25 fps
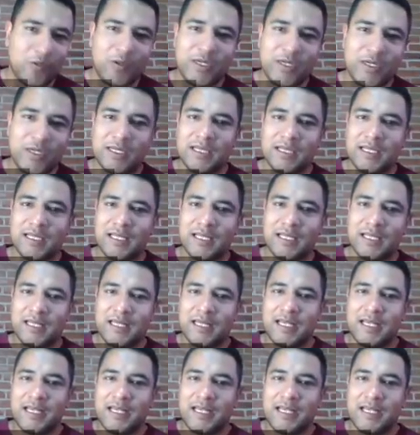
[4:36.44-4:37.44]
will
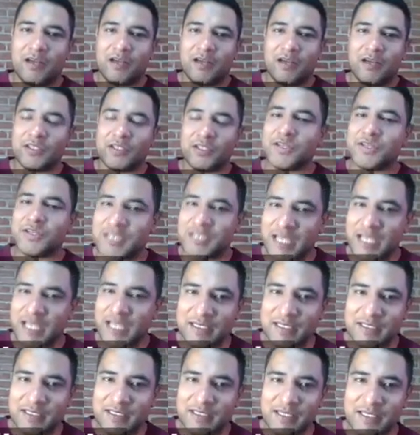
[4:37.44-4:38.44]

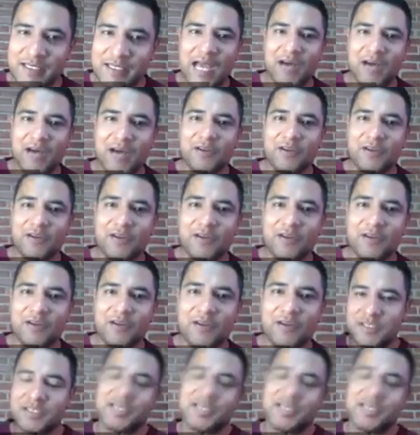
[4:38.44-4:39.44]
understand how they
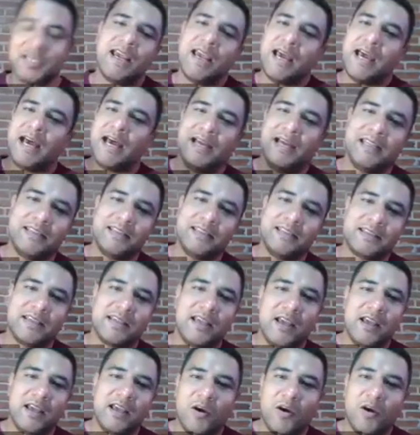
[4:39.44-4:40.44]
taught, and
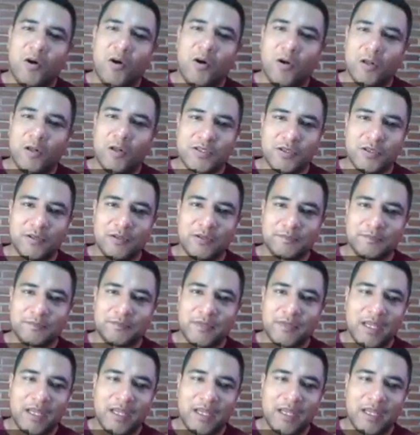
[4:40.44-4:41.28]
also